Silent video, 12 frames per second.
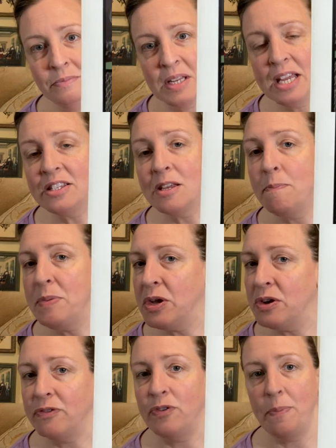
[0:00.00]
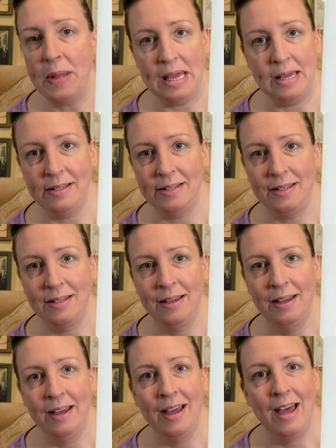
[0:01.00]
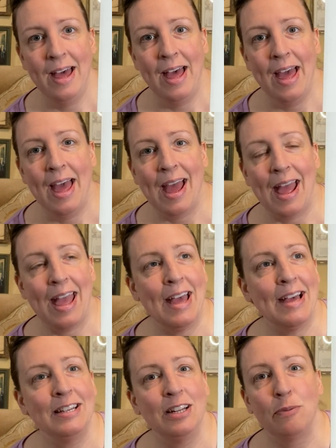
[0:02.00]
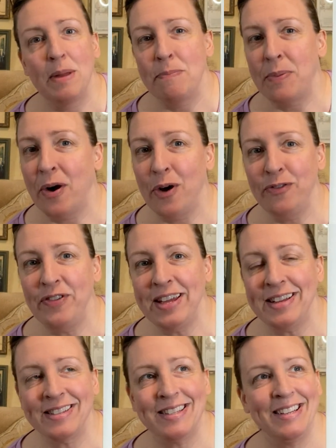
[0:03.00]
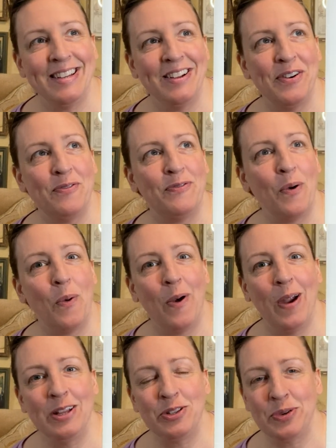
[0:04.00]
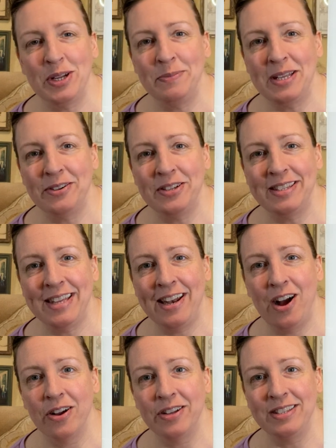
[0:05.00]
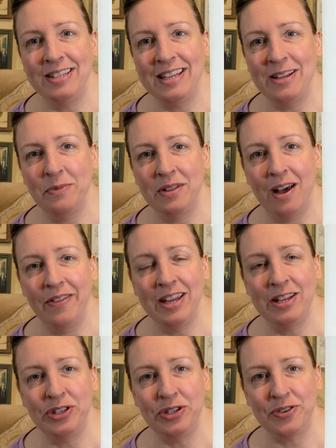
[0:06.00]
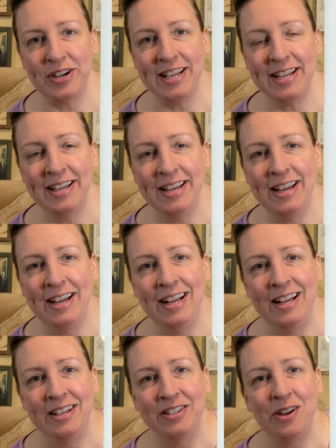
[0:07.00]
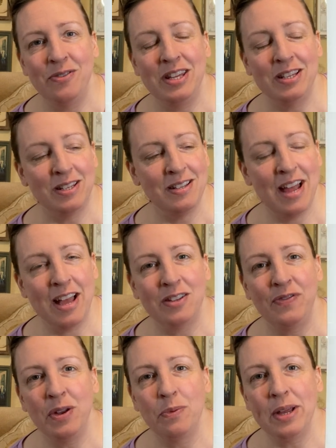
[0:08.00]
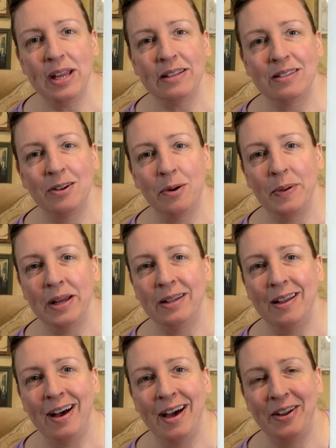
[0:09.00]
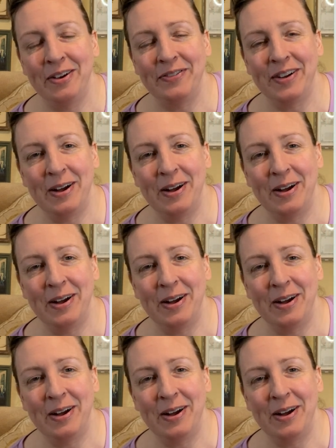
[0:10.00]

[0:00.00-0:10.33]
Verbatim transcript: It's a beautiful piece, and it'll be perfect for a trip down to St. Augustine with all the history. So this next few weeks, there'll be a lot of